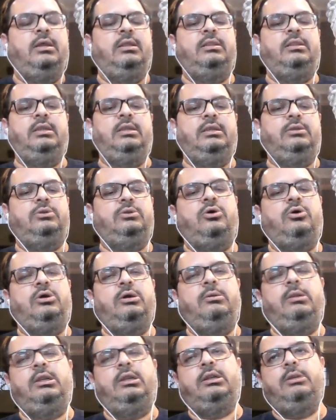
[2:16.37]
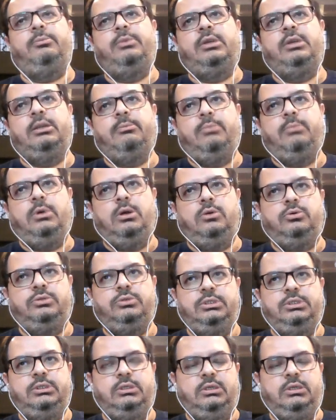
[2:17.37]
Then talk a little bit
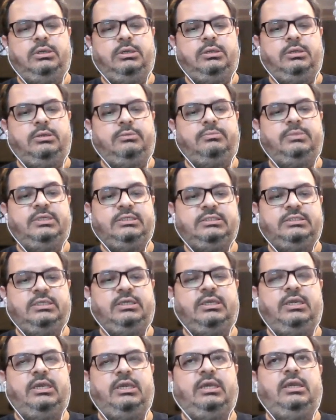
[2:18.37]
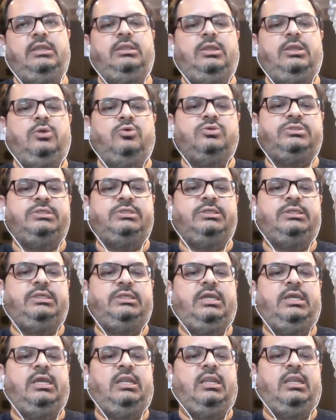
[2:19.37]
about TCK, the
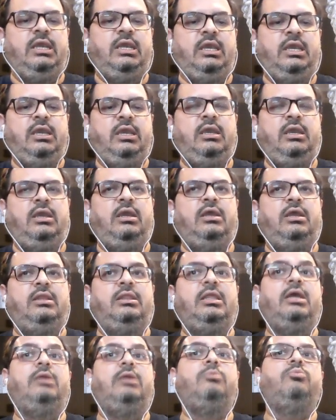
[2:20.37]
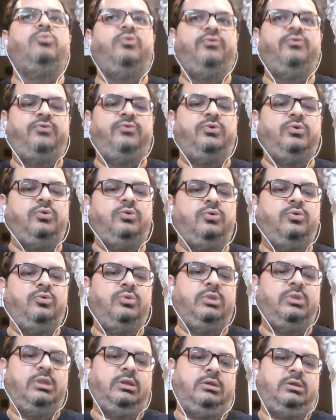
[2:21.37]
OCTLA, then move
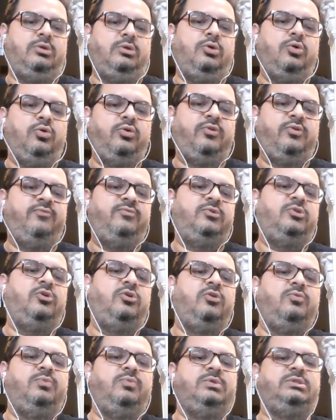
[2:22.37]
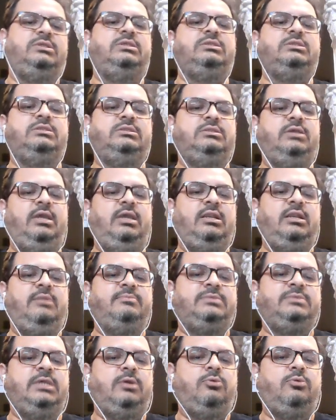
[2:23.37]
to the core of the talk, which is
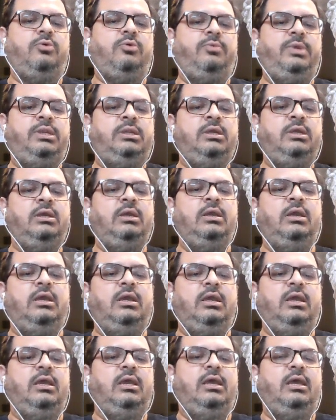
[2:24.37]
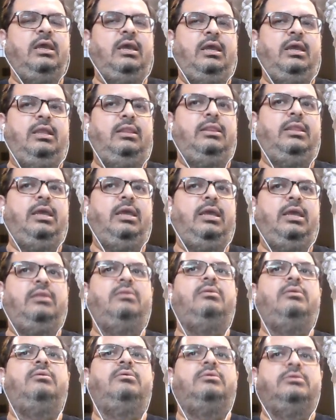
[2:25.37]
Eclipse AQAvit, and
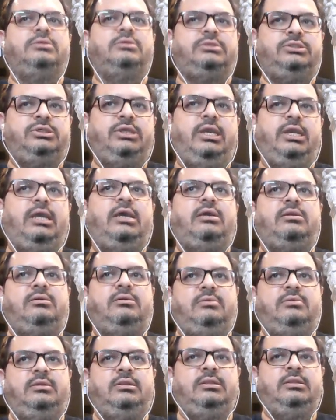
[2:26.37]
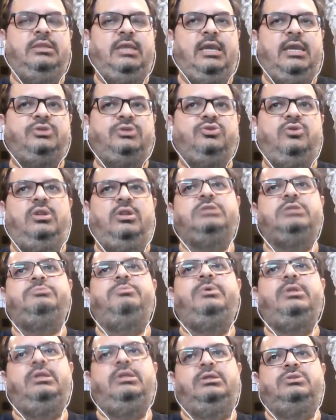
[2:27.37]
then share the actual
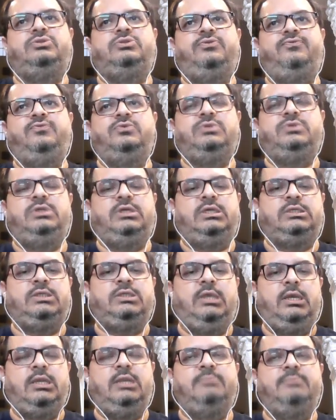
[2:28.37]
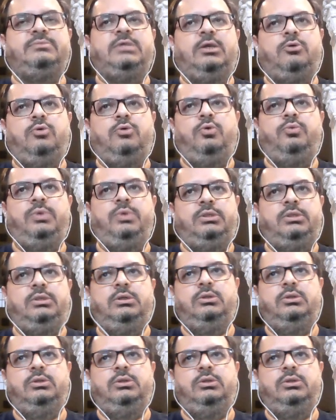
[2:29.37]
experience of using Eclipse AQAvit